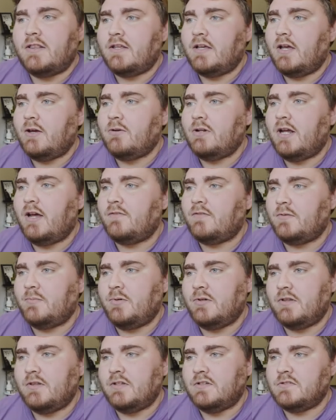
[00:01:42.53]
think I would have to
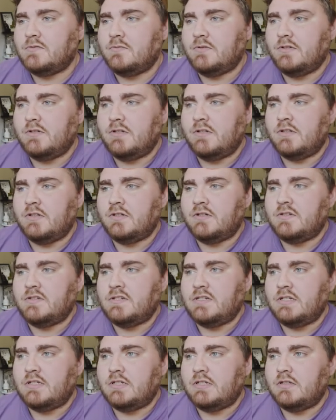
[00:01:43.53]
put this one in the
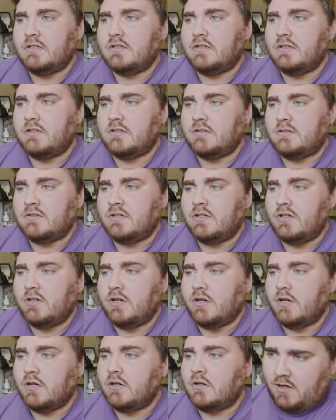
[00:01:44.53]
D
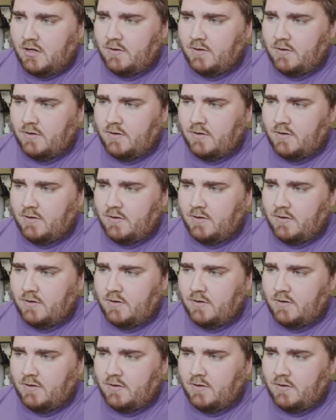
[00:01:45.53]
tier.